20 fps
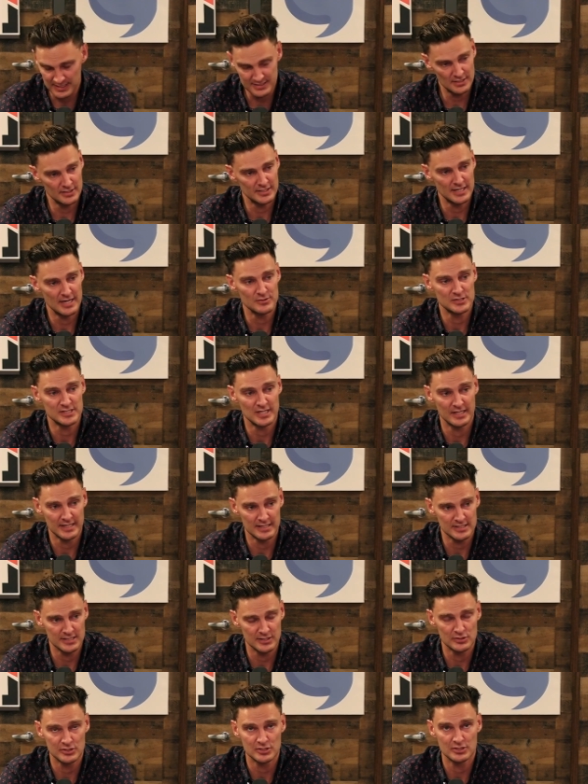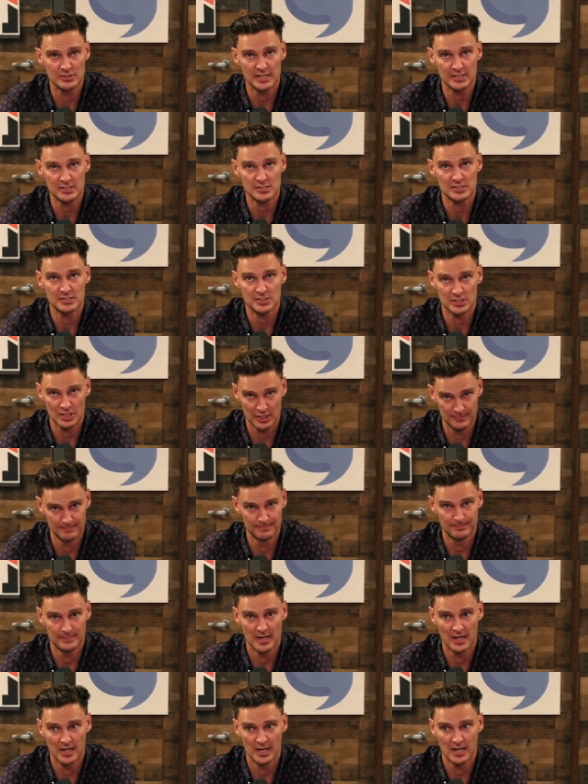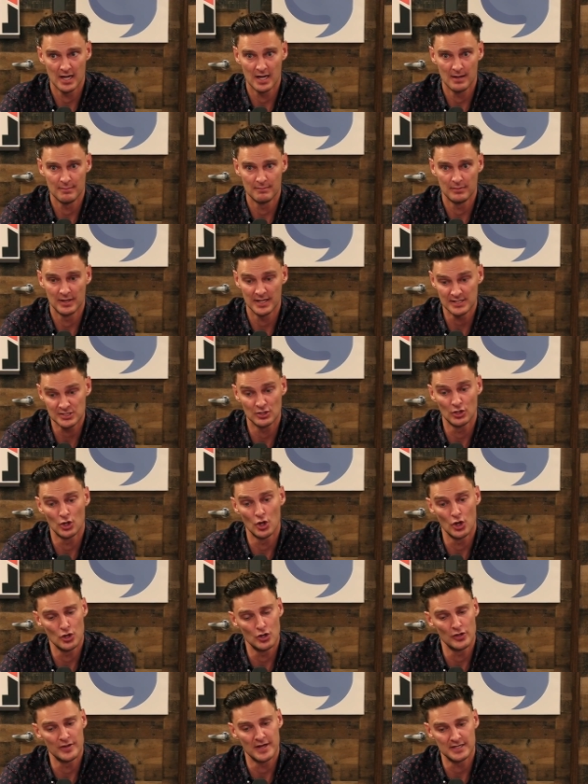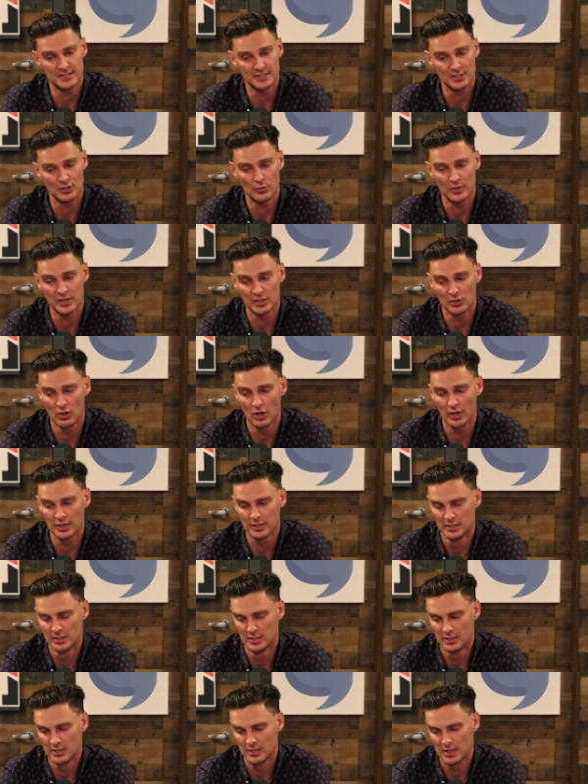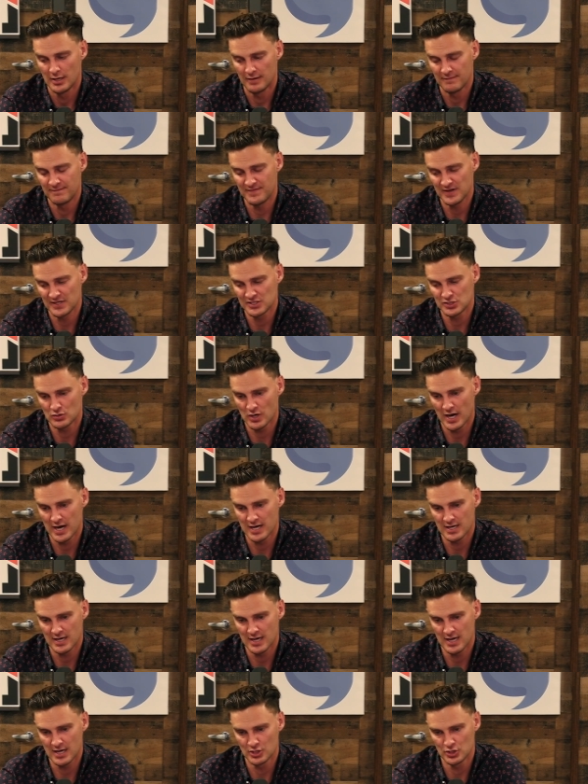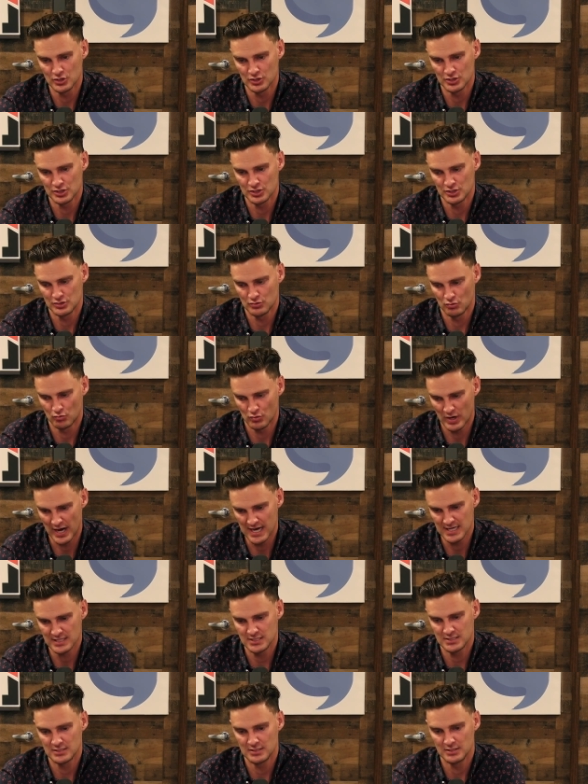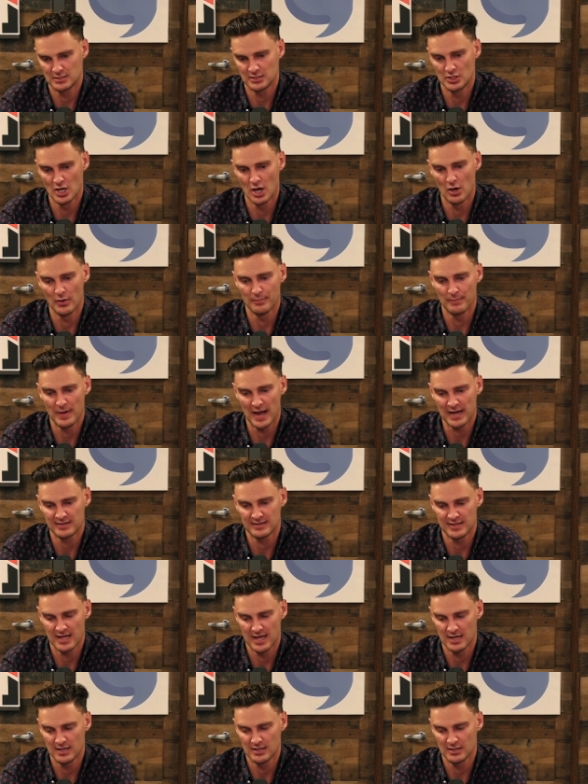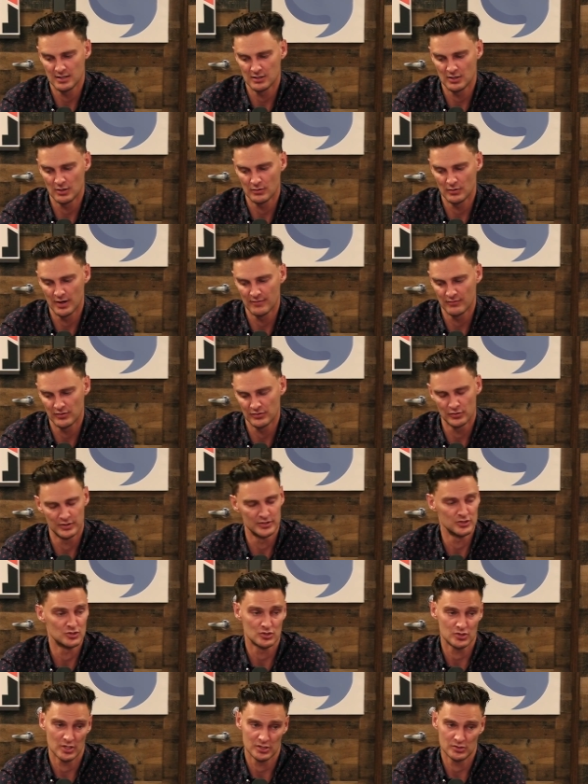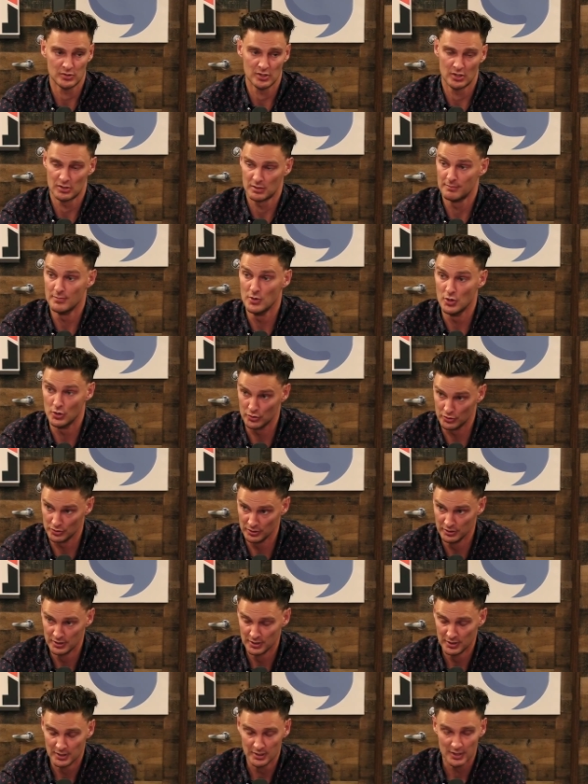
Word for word: in that deal today. We're selling that deal next year. Um, lesson learned on that deal. We got fixed rate interest rate. No, back then, you know, everyone thought interest rates were going to the moon.